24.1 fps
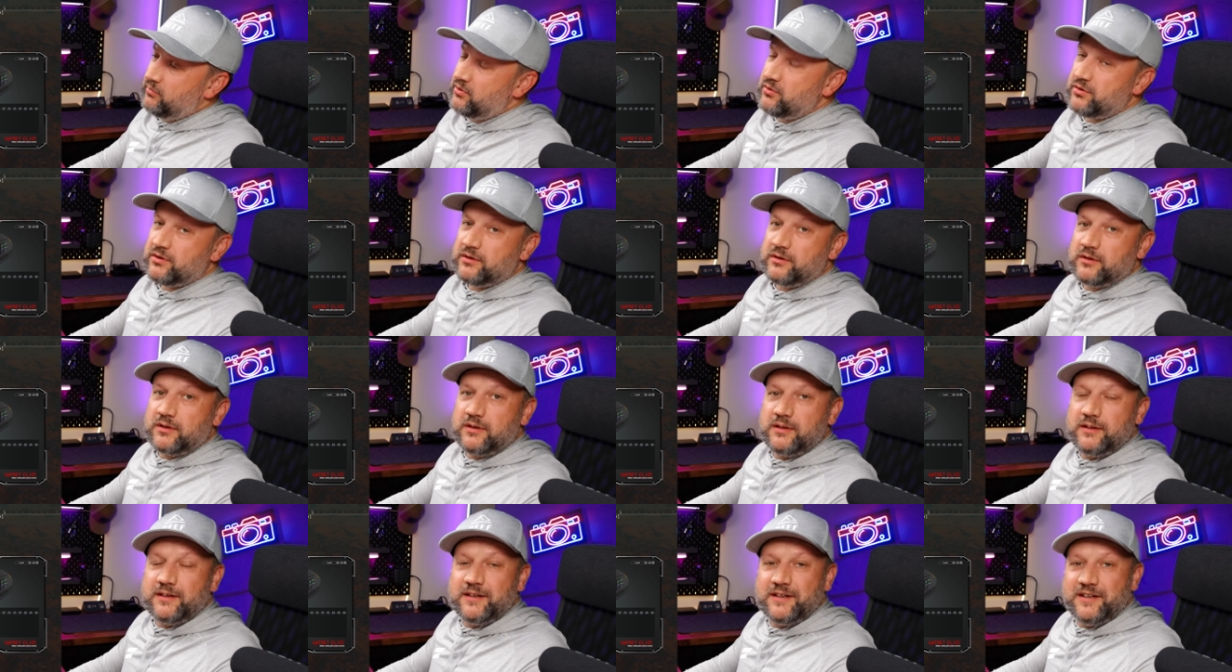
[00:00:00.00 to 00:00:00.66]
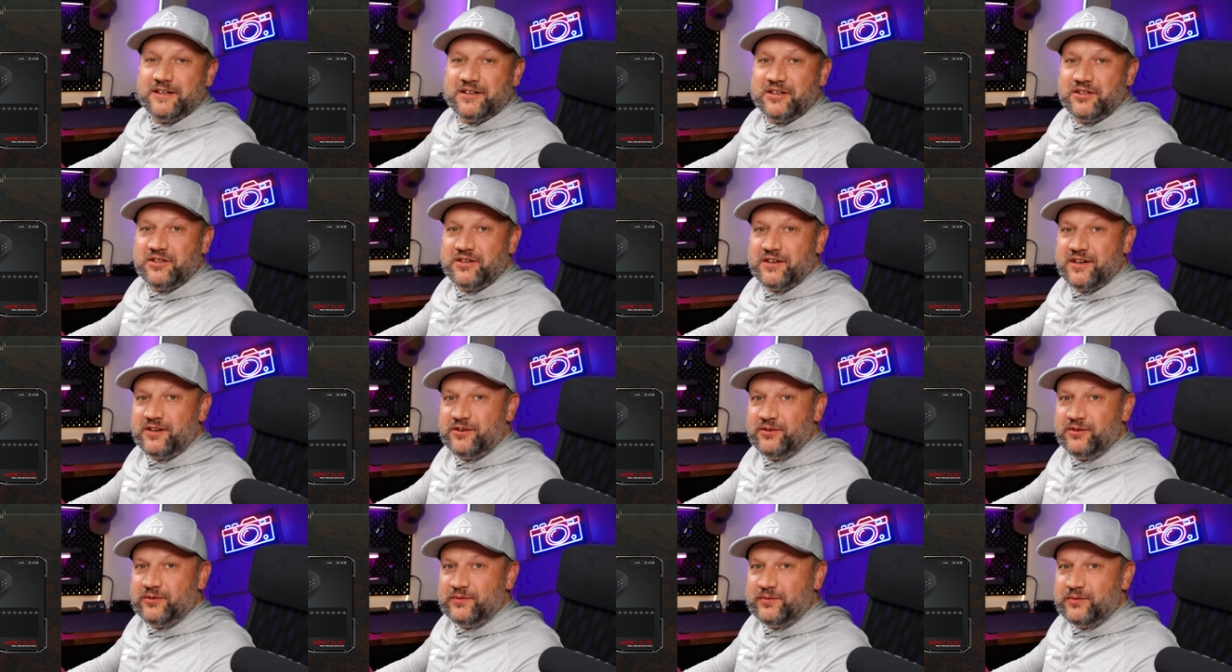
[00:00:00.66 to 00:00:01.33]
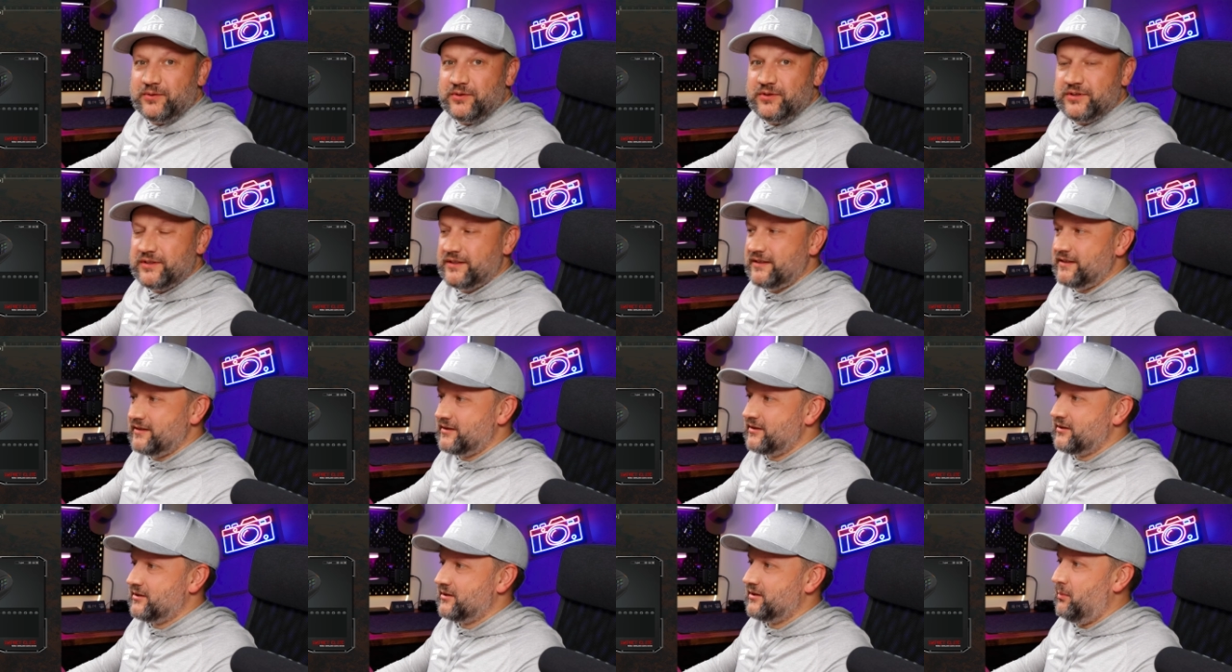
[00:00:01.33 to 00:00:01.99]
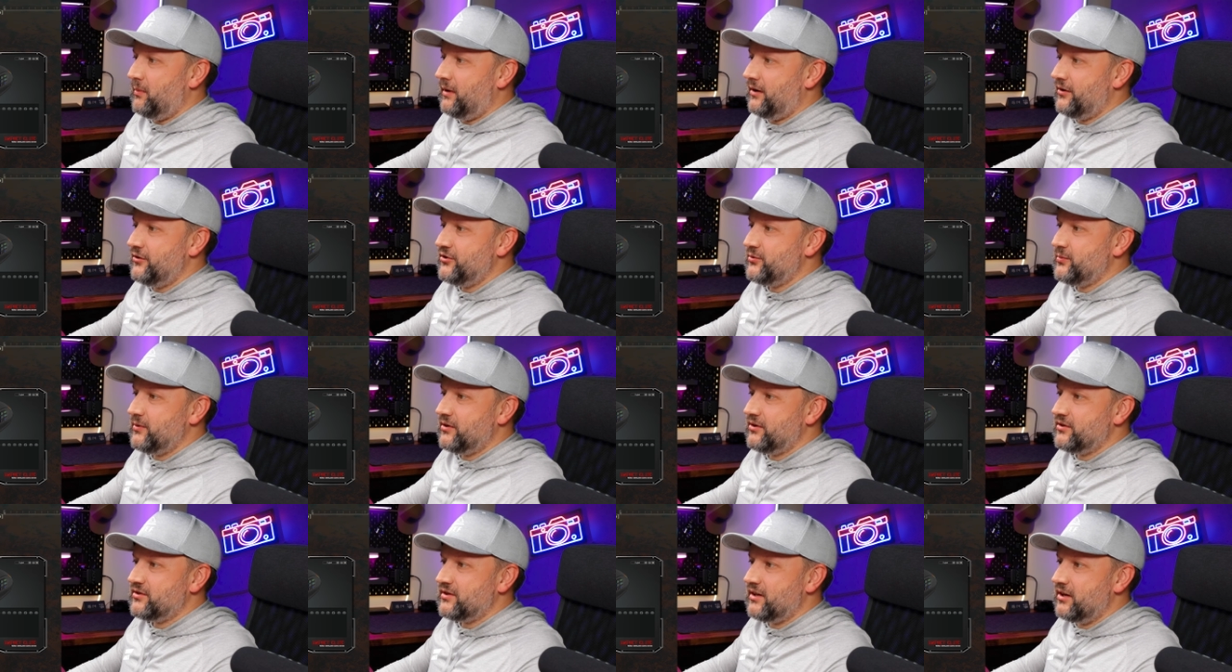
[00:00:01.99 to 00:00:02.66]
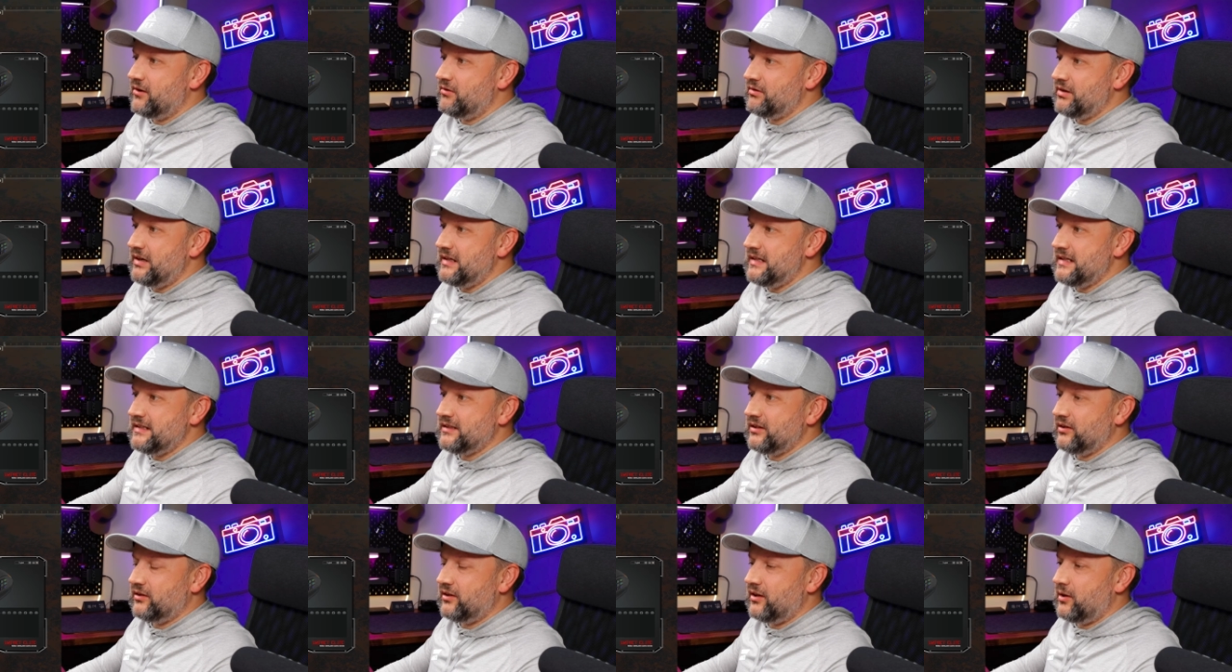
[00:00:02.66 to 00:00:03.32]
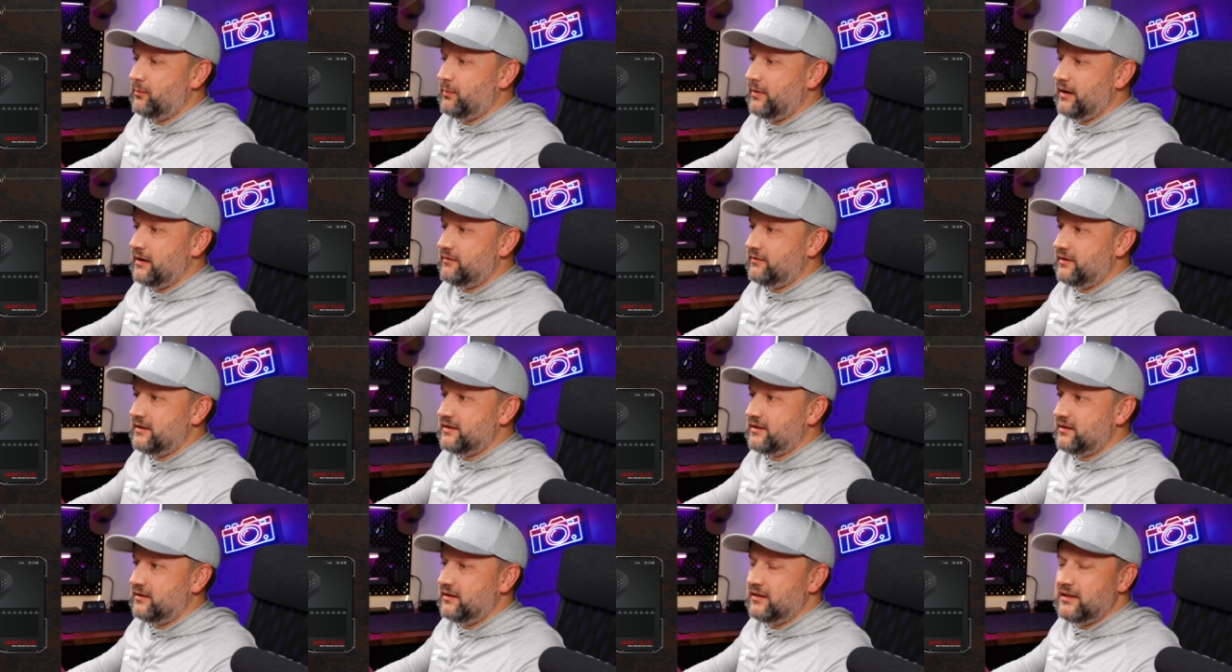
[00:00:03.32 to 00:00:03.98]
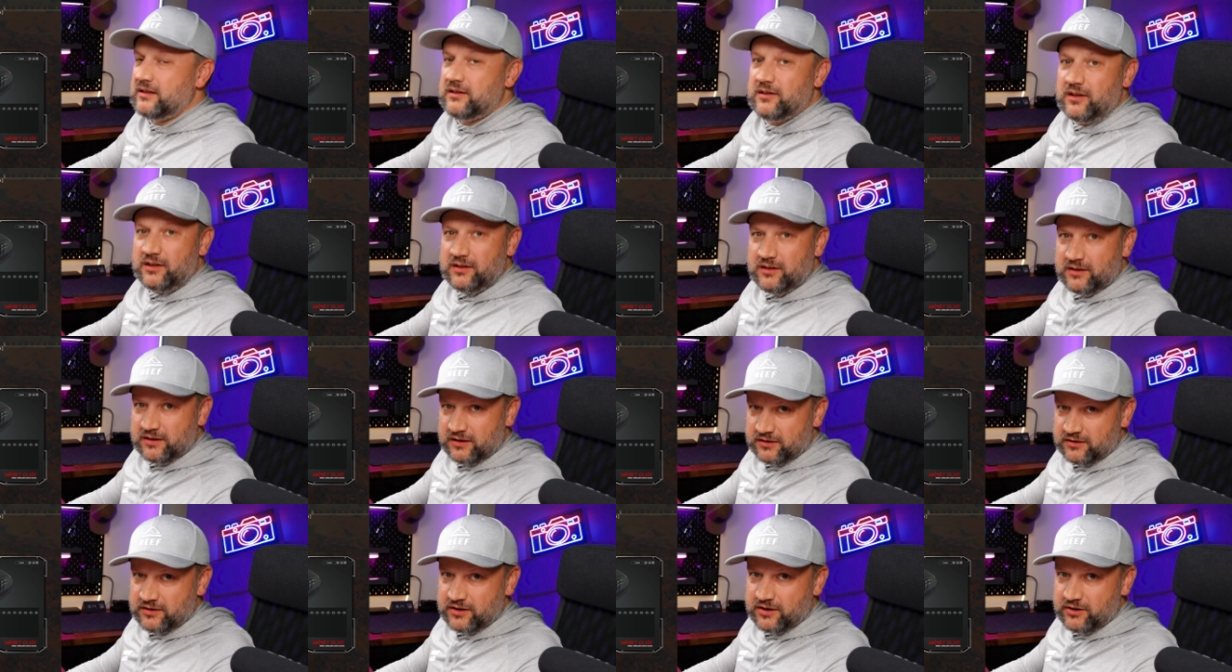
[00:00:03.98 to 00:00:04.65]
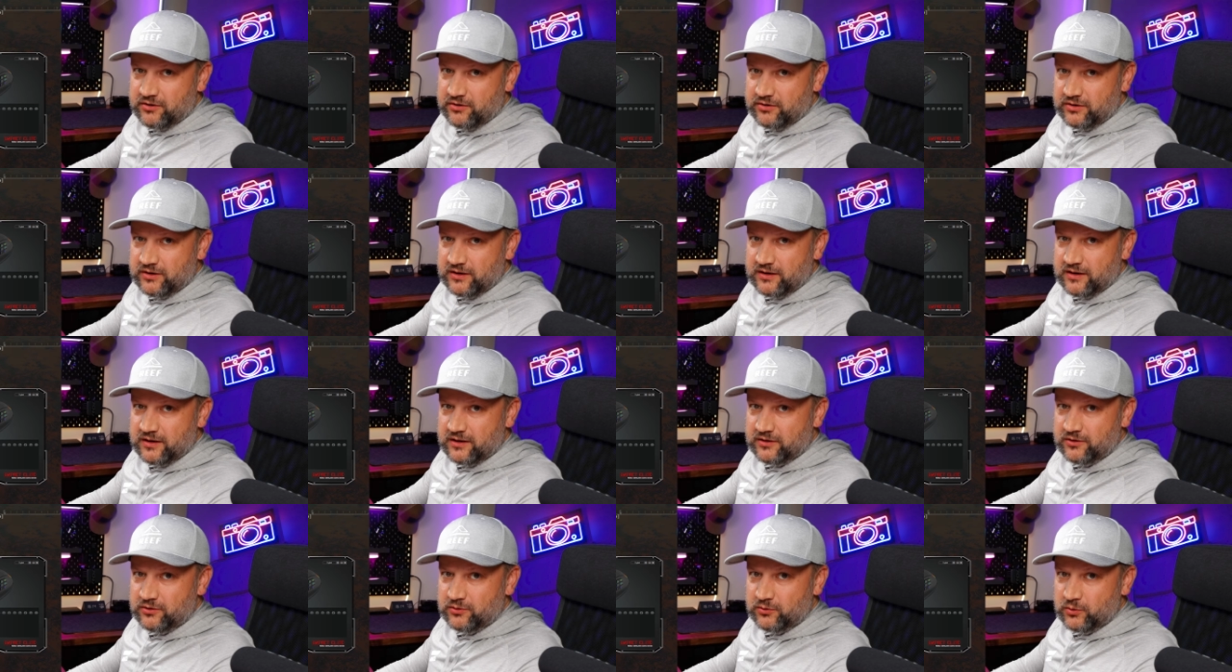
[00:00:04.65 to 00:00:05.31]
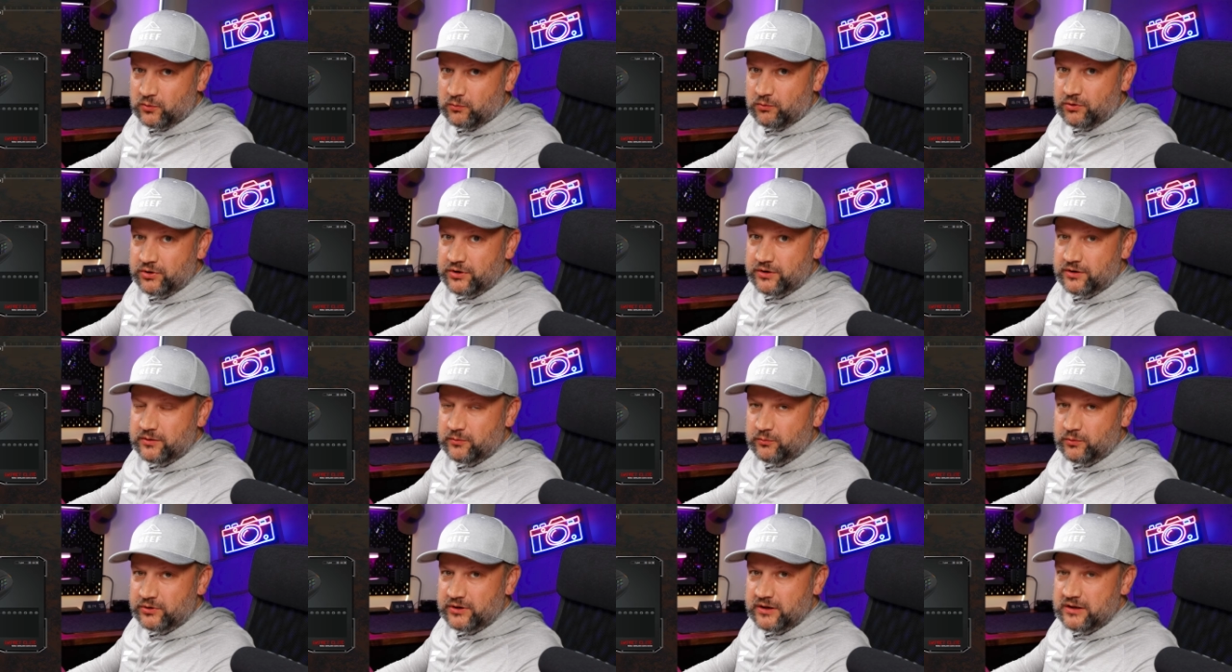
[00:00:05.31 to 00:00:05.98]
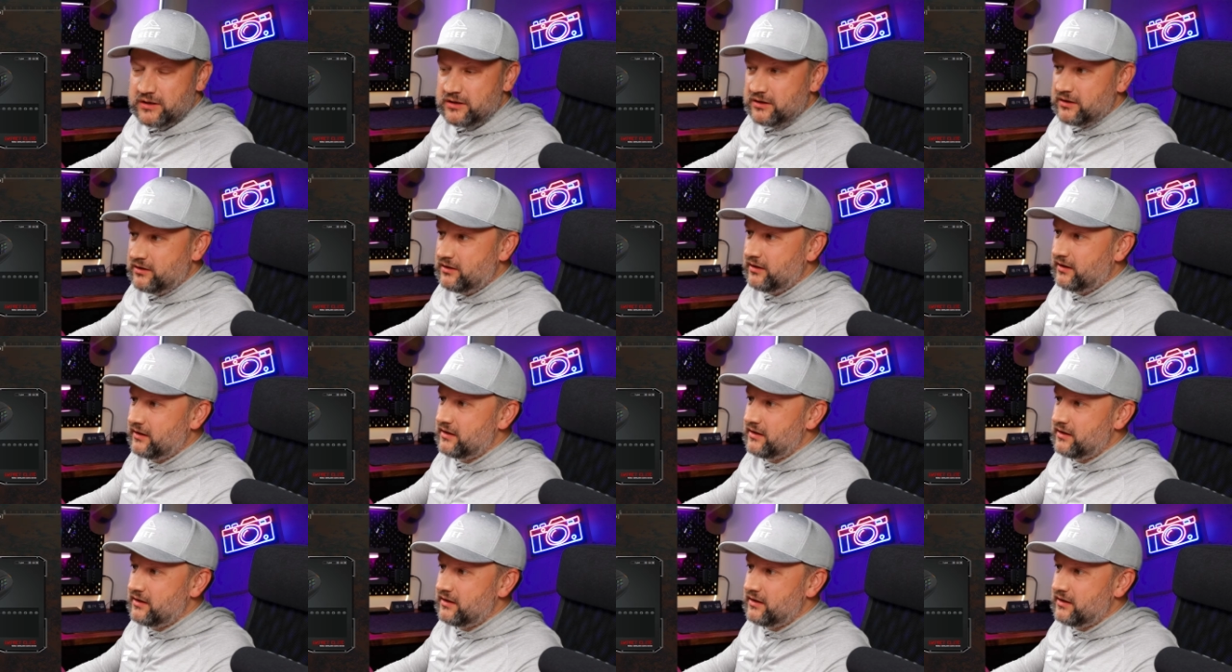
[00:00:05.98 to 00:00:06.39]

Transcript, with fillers: I'm using Redragon for this mouse, because I already set up everything in a Redragon, and you know what what I did?